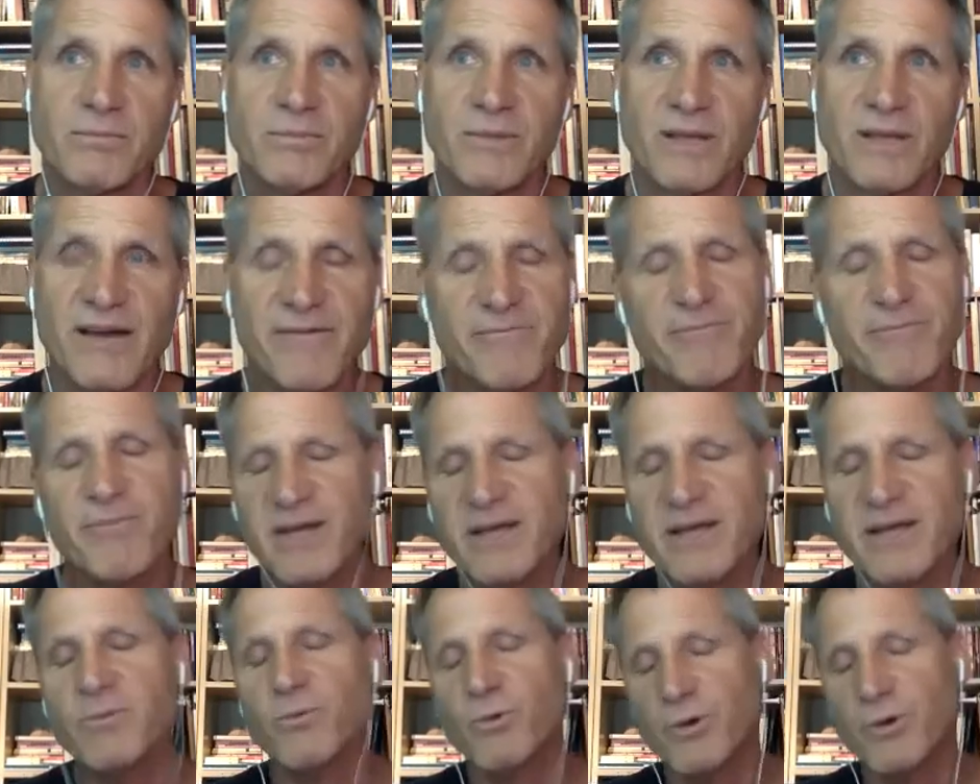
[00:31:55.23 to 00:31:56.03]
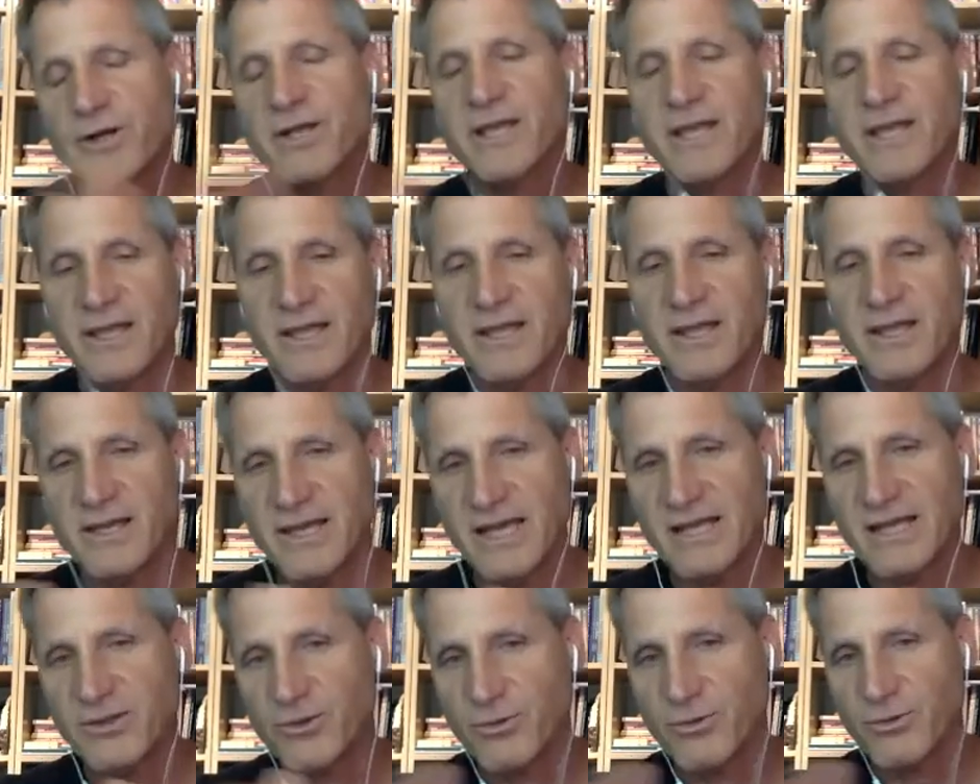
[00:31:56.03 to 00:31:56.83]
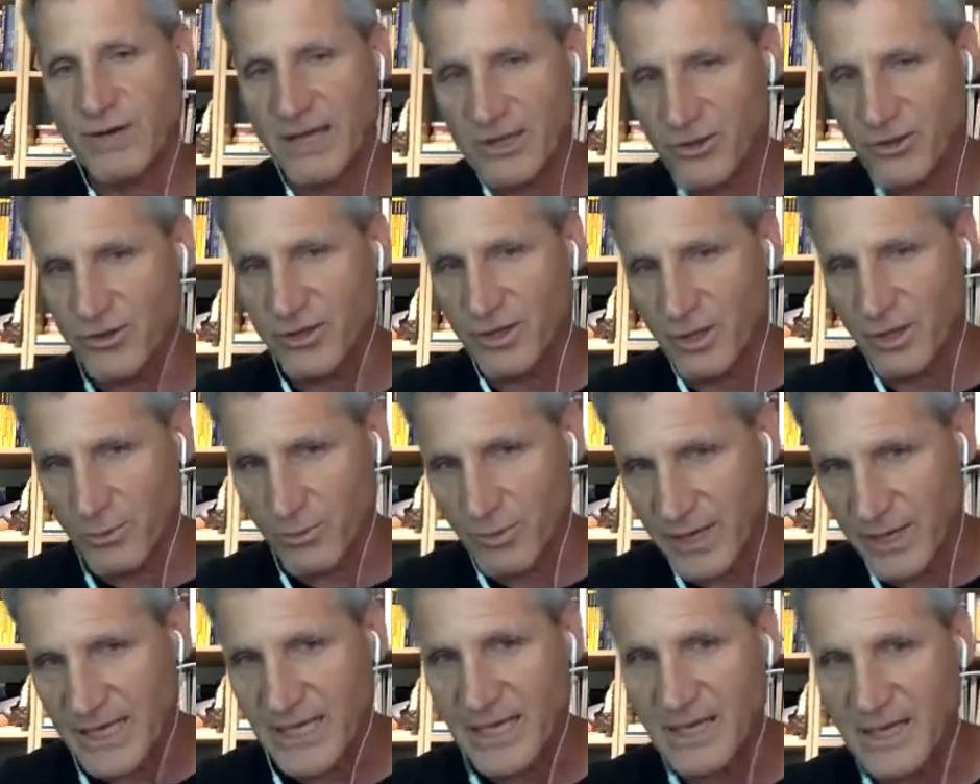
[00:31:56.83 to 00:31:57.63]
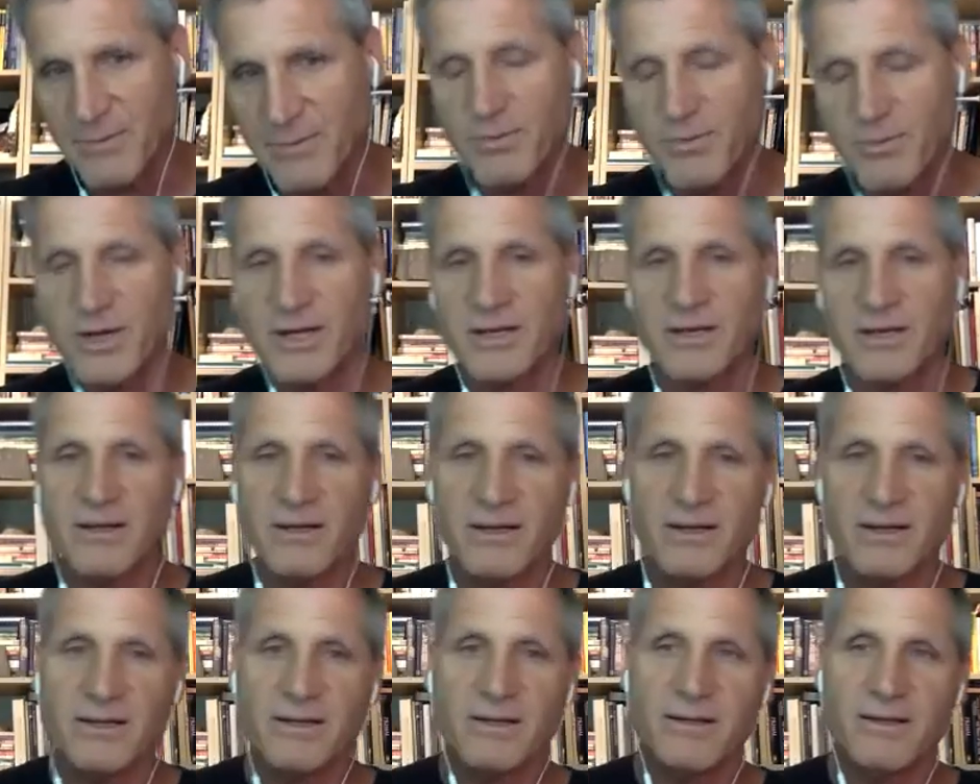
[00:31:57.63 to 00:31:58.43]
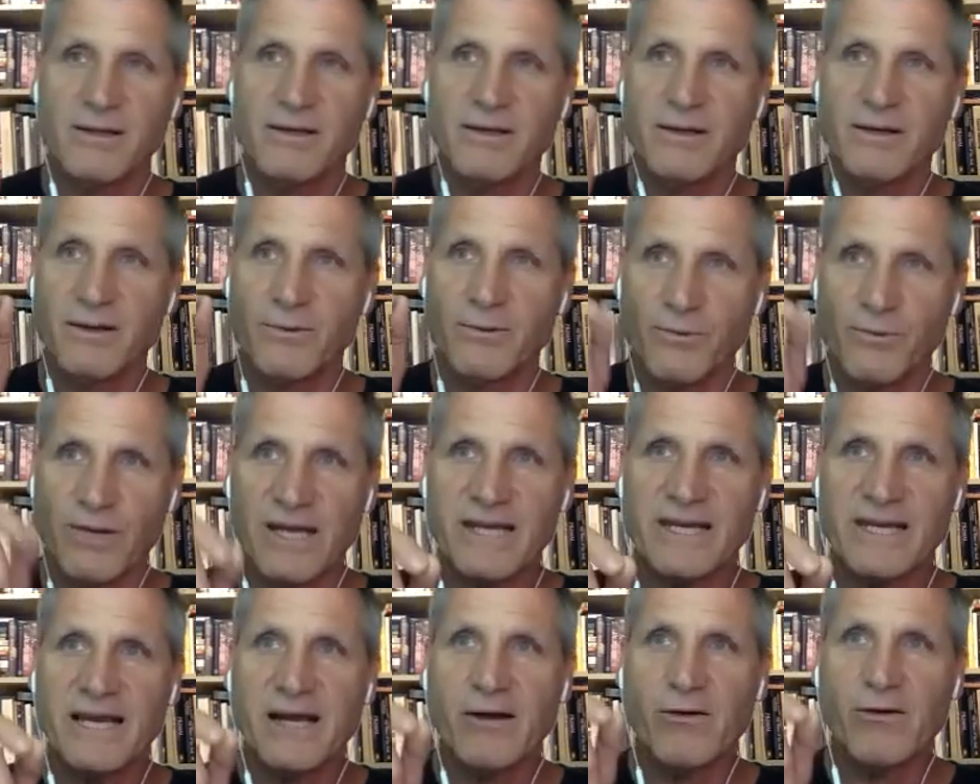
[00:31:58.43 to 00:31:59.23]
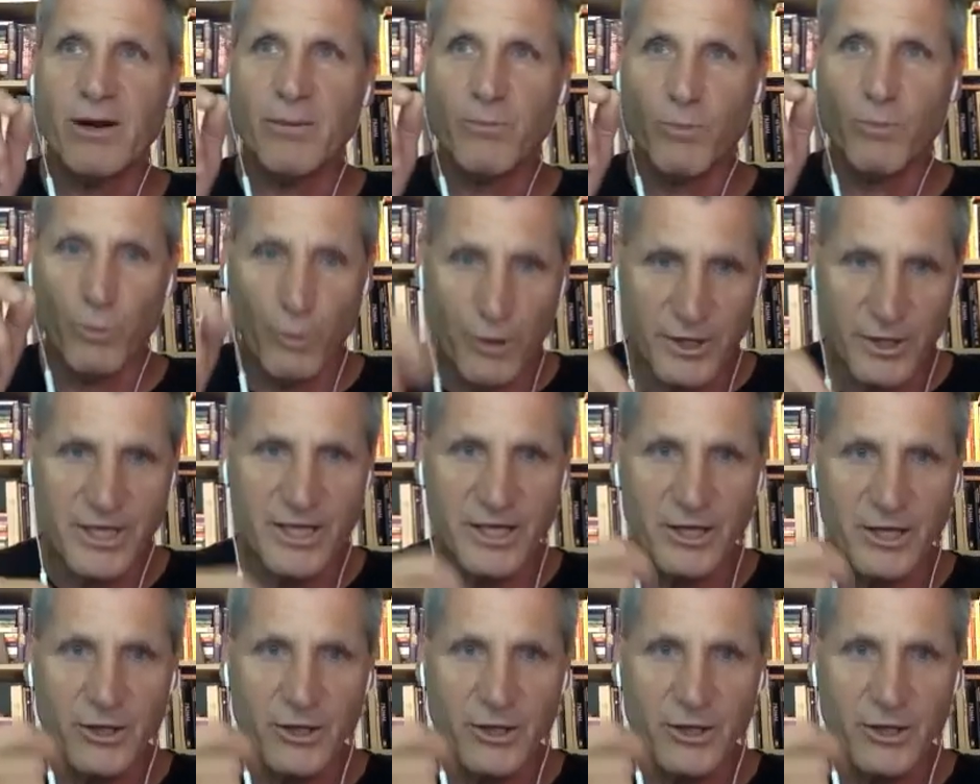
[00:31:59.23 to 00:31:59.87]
I've been working in that direction already, but right now I'm working